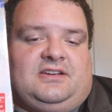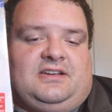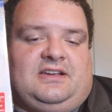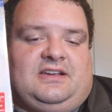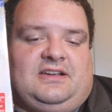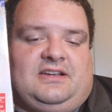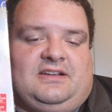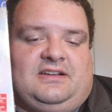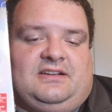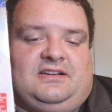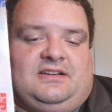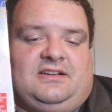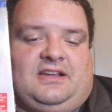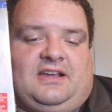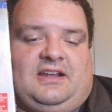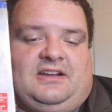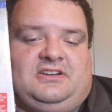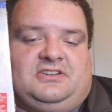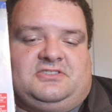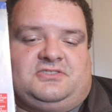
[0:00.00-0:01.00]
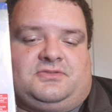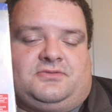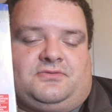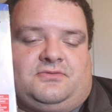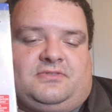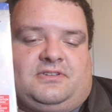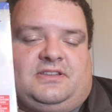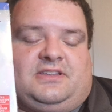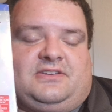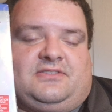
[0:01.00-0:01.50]
and I just
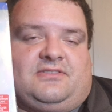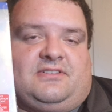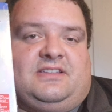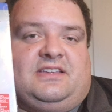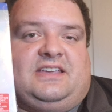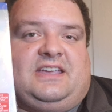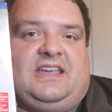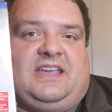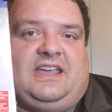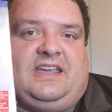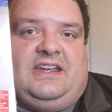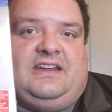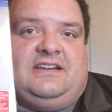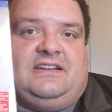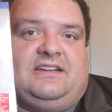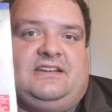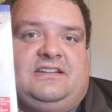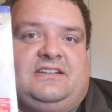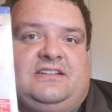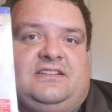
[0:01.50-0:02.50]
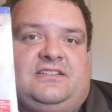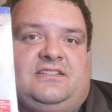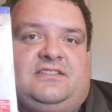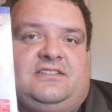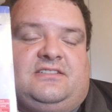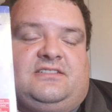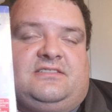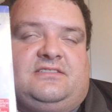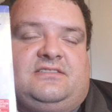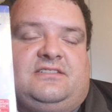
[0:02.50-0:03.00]
really hated,
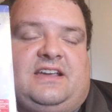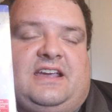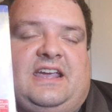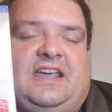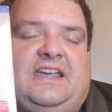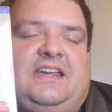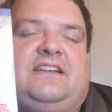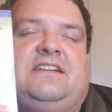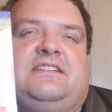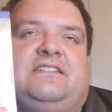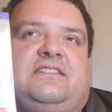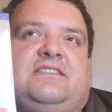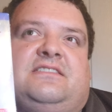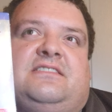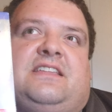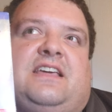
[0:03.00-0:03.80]
I hated